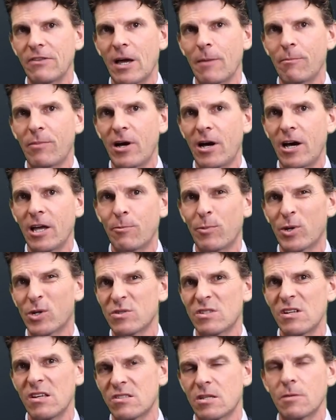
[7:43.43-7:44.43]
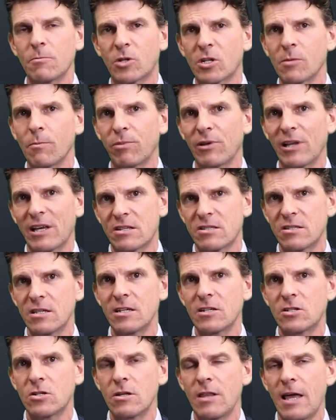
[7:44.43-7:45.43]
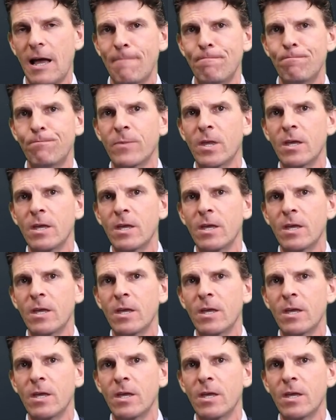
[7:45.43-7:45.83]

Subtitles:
that path because there's some complexity to that.